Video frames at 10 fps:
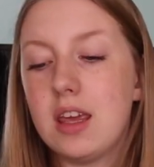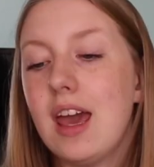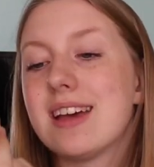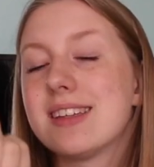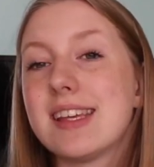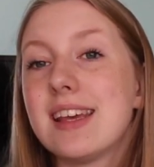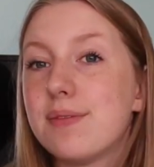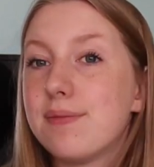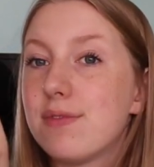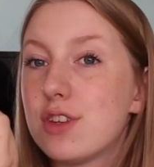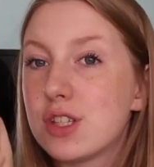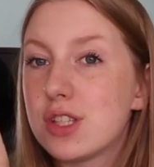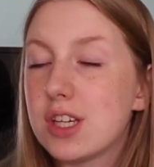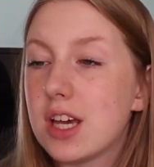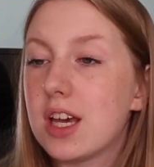Yes,
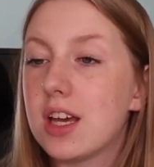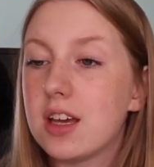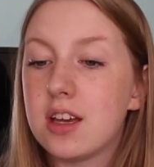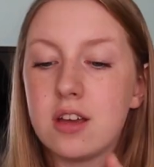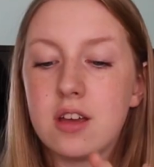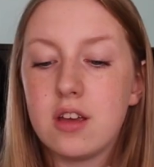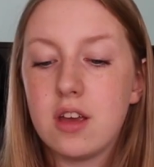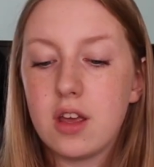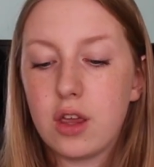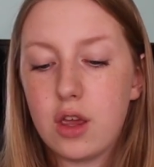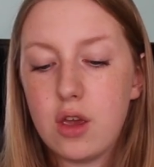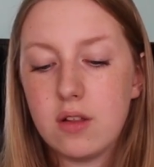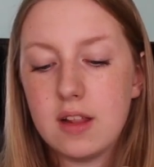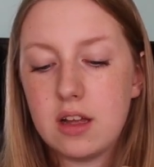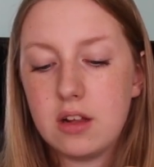just a
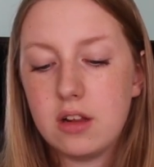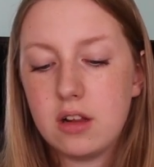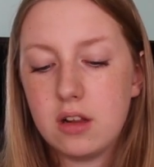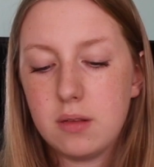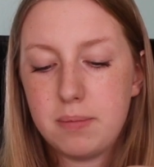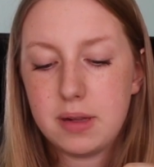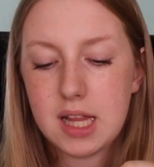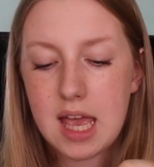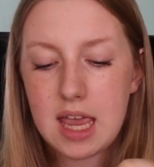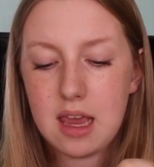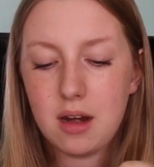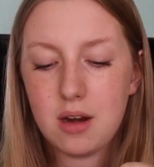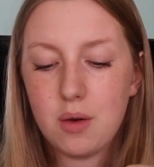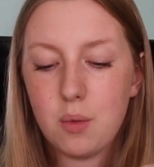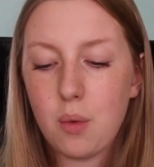cute little
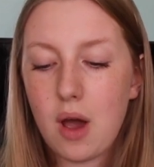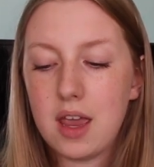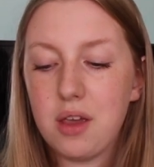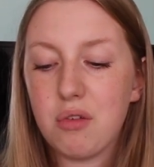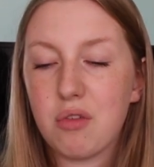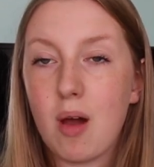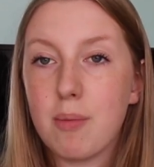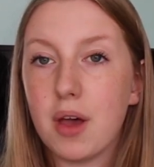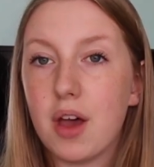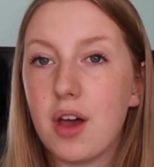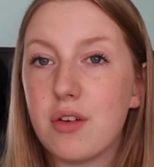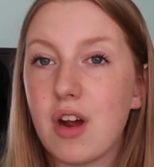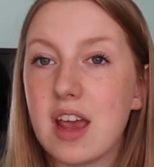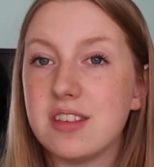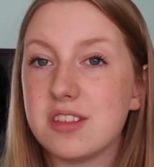plain white rubber
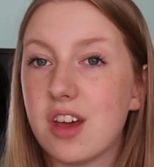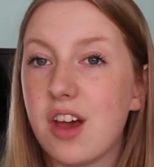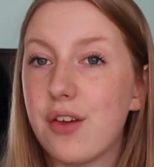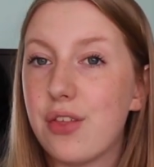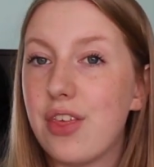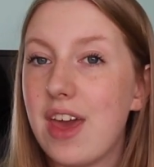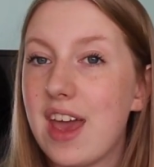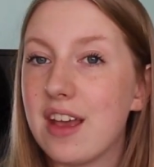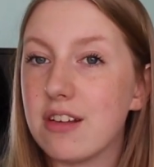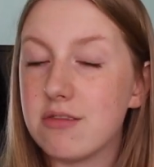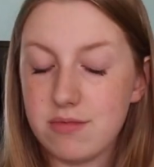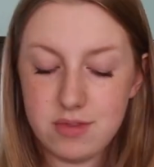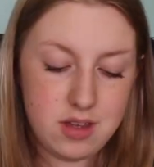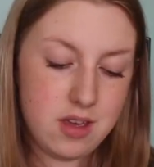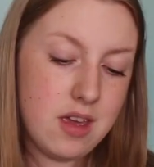eraser thing.
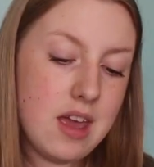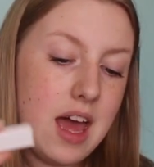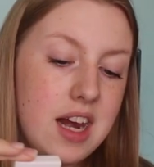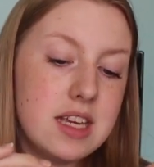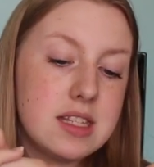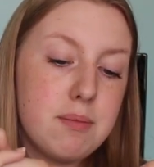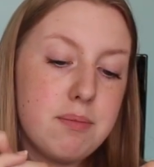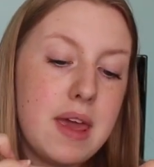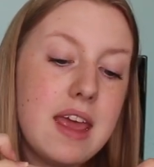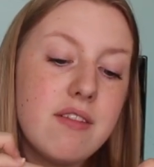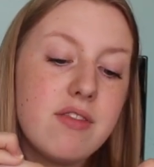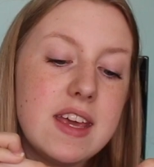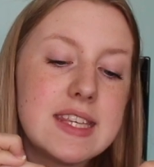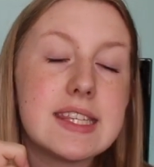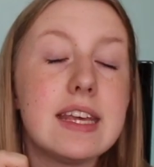And it's
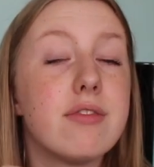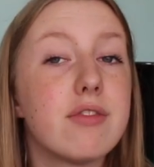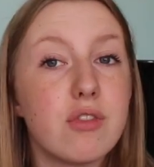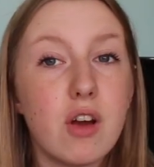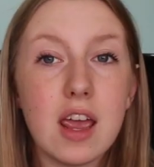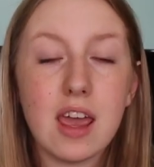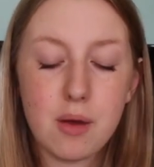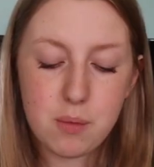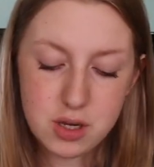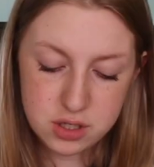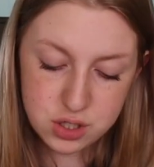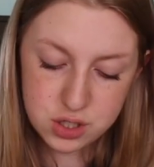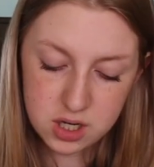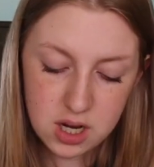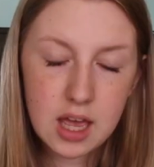PVC free,
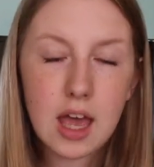which